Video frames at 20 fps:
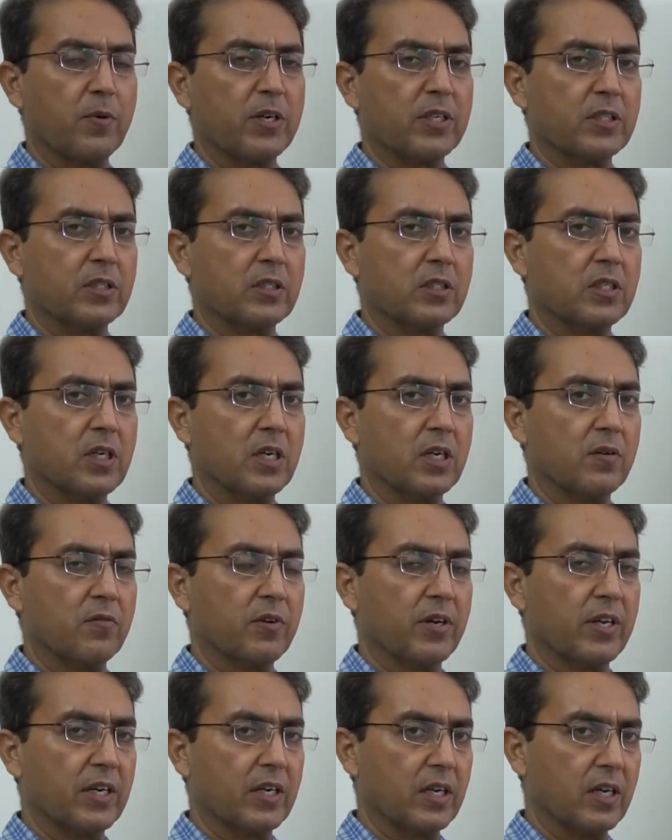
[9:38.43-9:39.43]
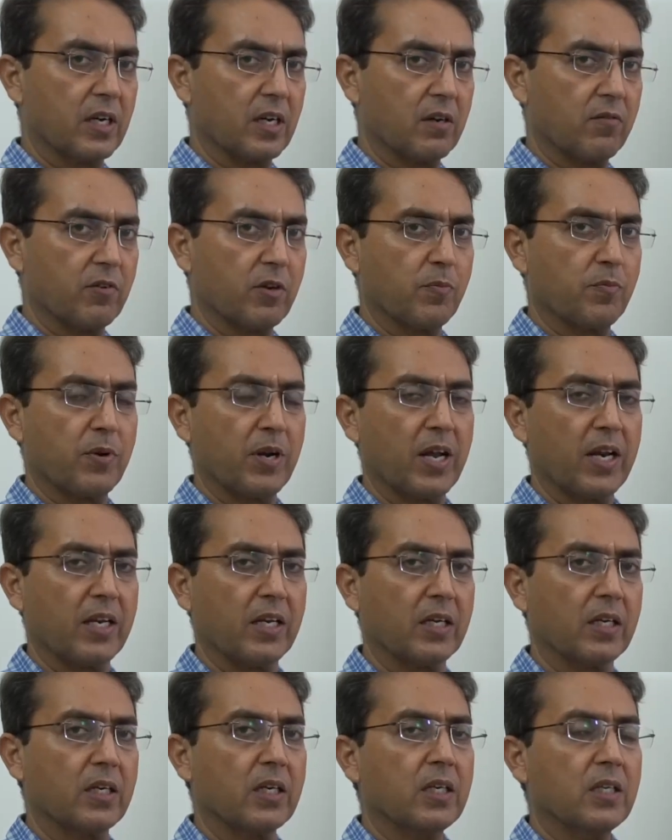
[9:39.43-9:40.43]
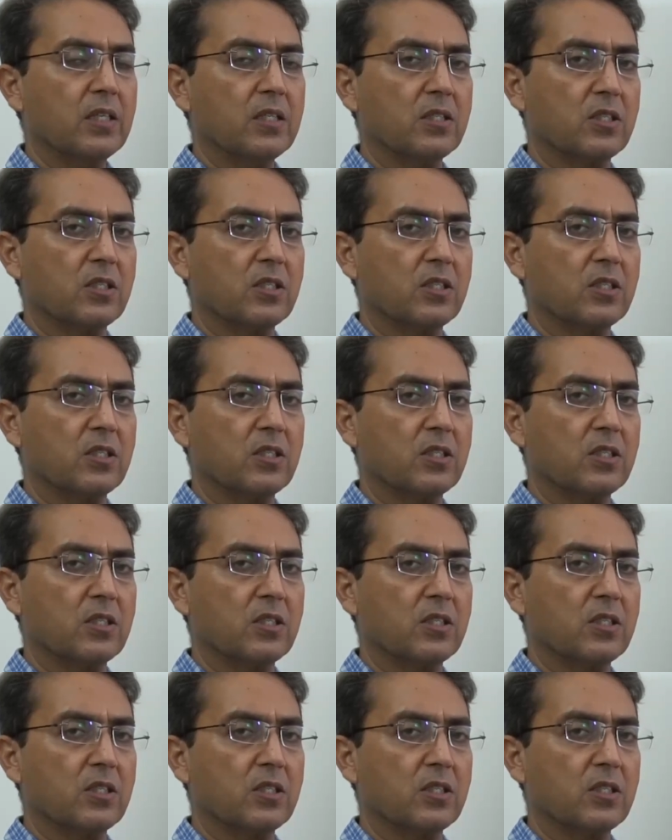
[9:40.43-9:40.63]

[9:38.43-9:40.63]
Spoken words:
but it's done when we are planning